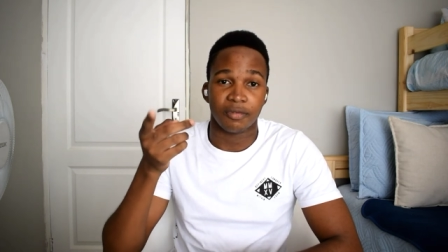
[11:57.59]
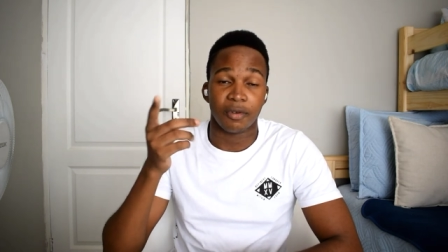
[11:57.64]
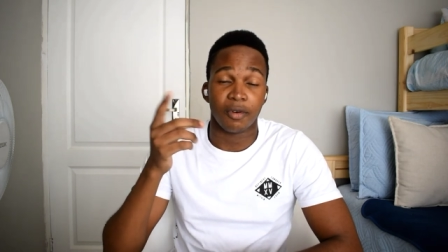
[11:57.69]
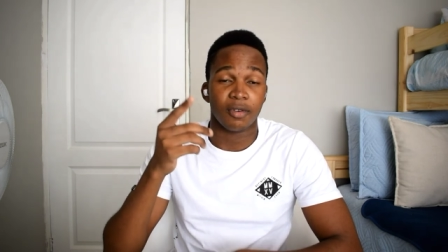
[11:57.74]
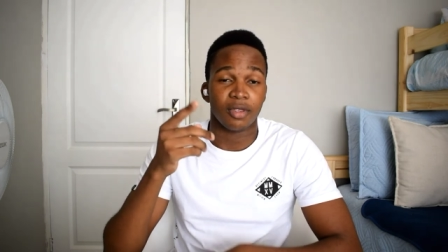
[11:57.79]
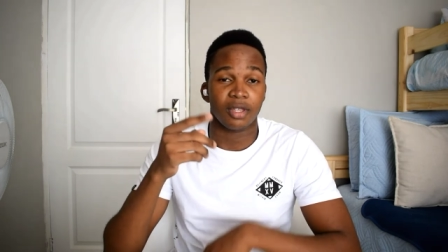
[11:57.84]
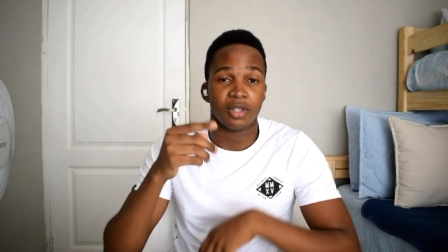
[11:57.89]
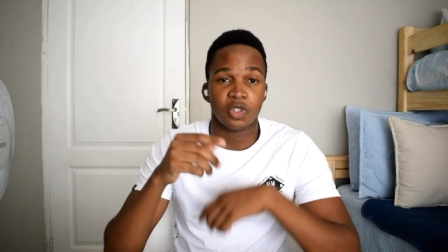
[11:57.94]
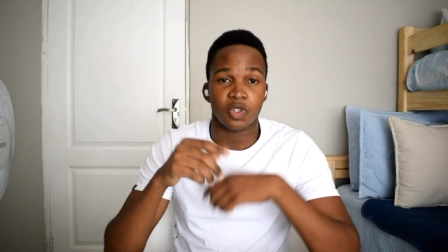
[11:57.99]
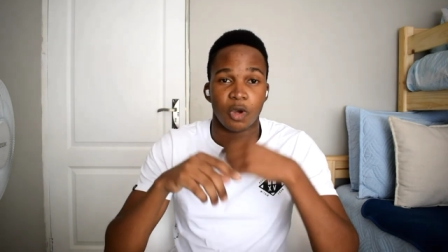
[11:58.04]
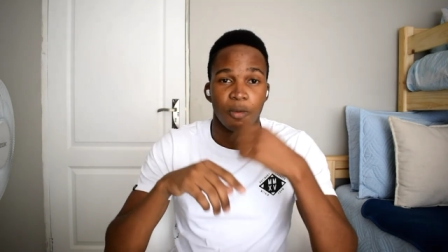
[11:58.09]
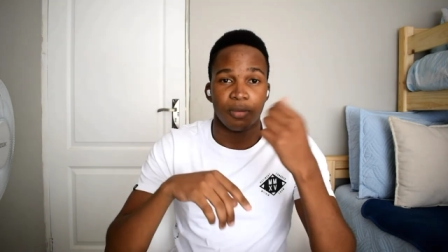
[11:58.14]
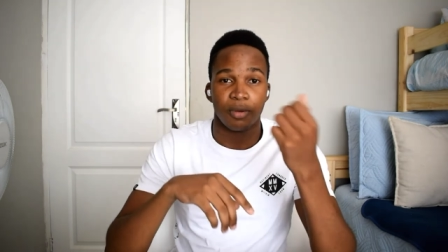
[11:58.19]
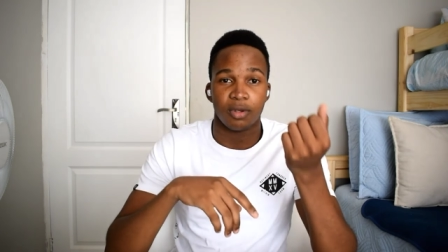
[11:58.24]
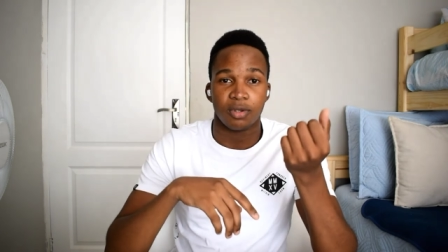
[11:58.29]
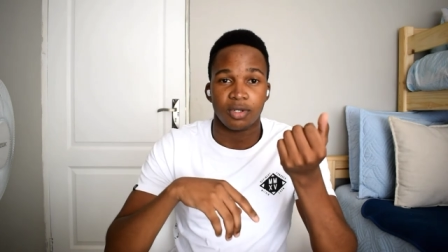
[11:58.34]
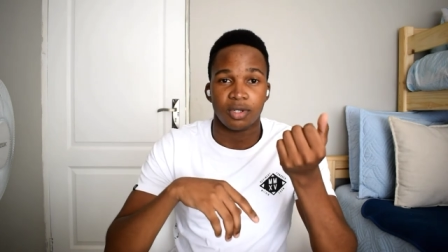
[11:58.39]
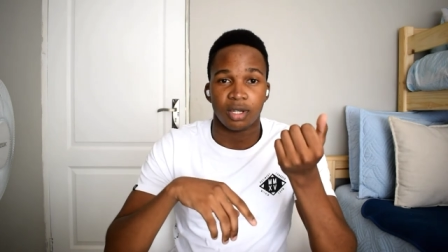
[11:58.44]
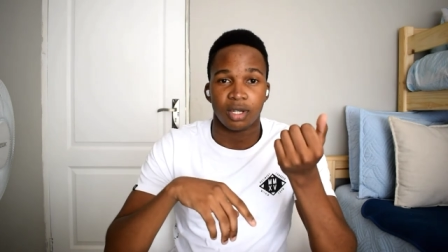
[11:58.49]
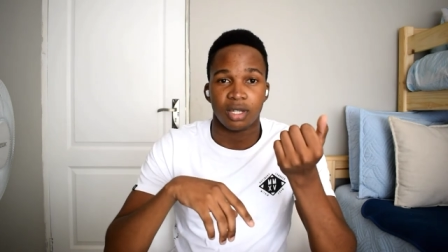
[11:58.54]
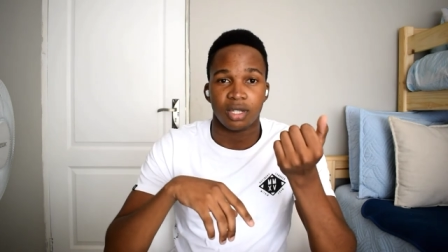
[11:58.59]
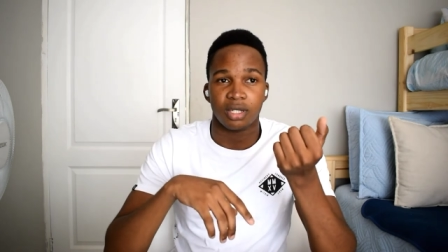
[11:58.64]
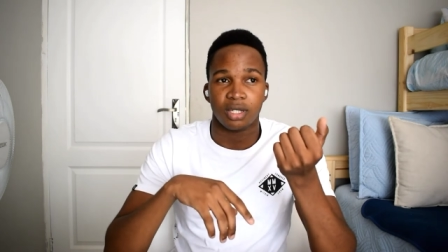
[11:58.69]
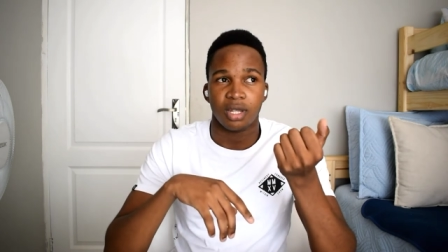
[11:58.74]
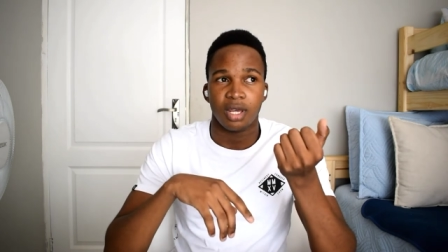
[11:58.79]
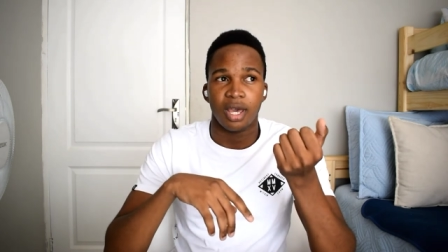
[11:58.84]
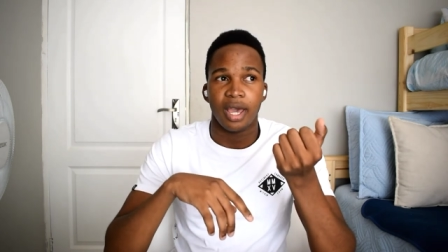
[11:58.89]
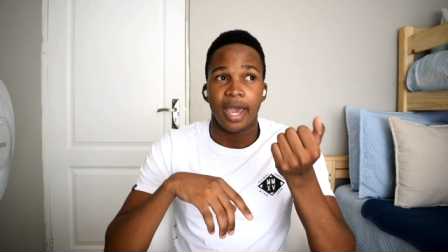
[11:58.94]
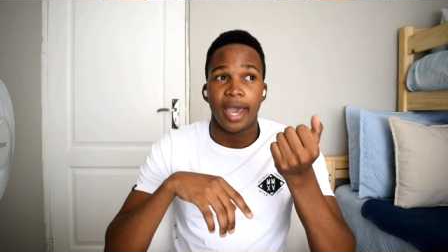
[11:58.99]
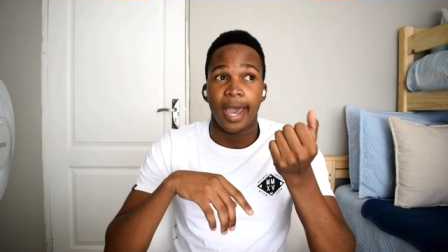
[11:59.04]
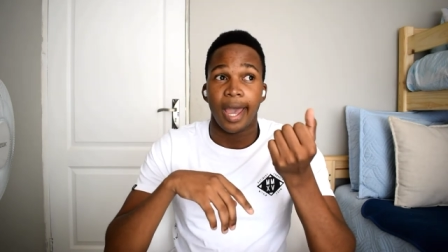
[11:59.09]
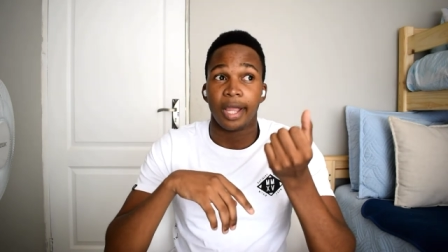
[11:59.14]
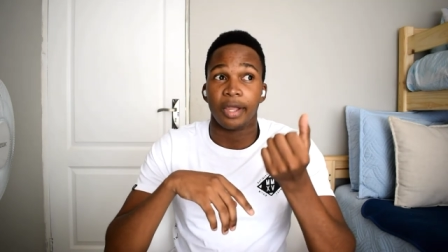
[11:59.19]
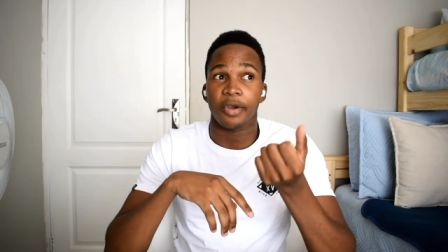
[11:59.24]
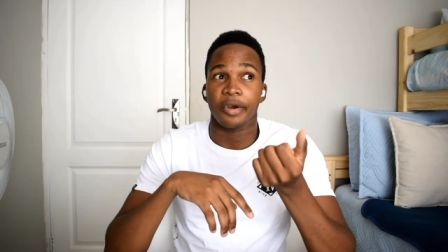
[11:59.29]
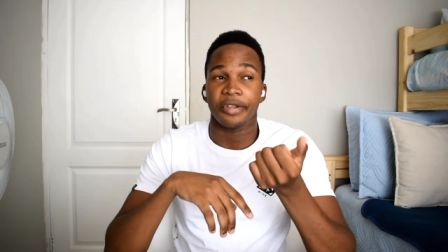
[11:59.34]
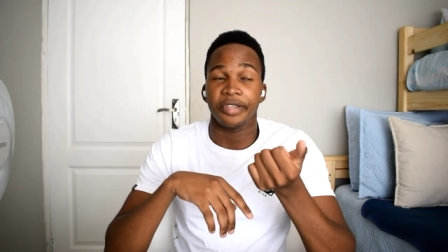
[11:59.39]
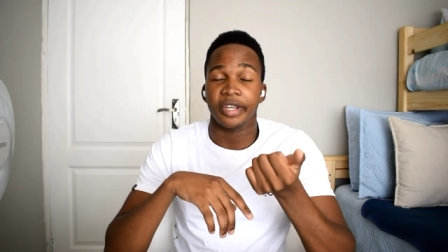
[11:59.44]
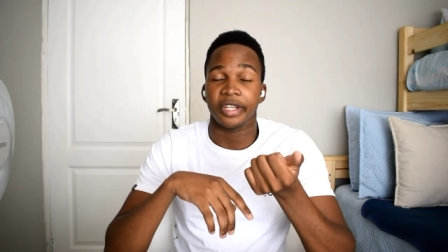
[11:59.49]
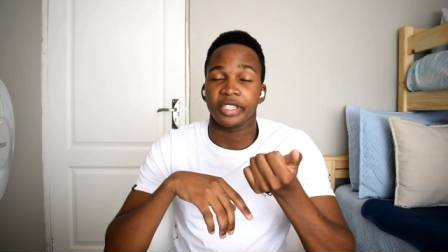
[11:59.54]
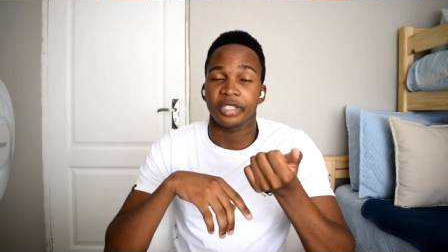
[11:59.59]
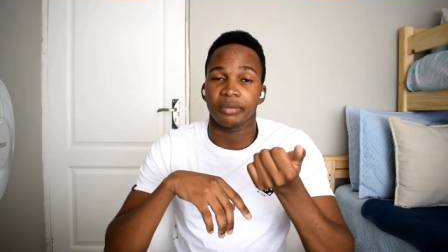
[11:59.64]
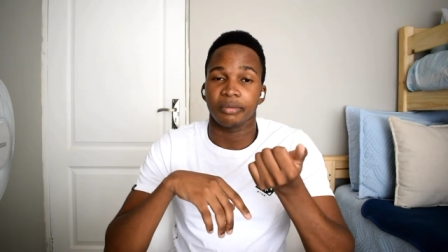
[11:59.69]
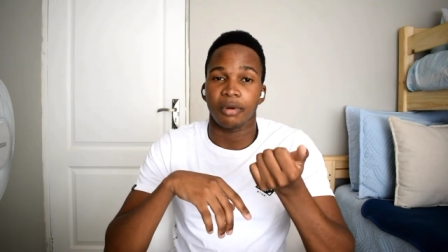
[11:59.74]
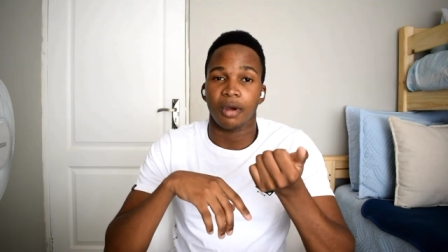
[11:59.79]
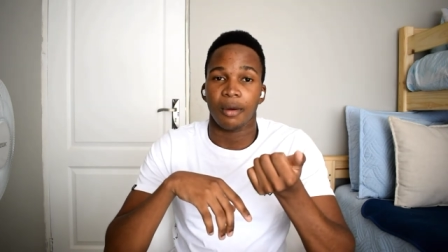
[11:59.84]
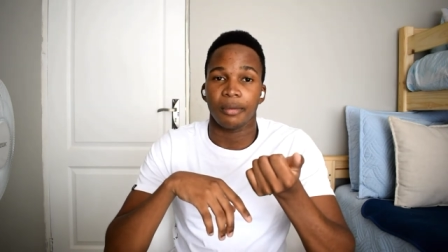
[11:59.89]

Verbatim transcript: for the Scorpio series had connection